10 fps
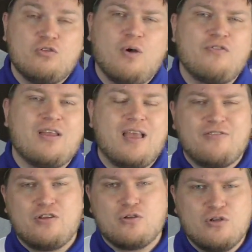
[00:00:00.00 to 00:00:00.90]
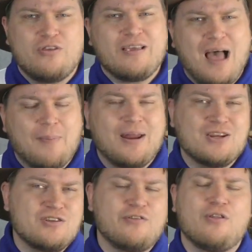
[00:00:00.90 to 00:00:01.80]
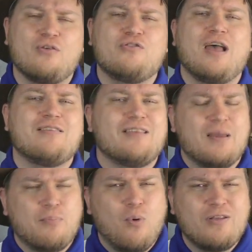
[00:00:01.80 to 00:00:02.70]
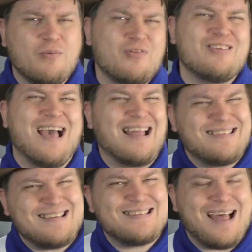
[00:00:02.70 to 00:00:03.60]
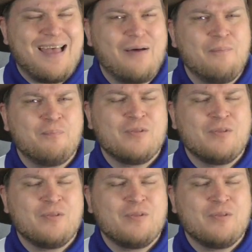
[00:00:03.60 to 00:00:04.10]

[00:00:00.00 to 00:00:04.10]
12-sided dice, and you're using combinations of those dice to get points, almost Yahtzee style,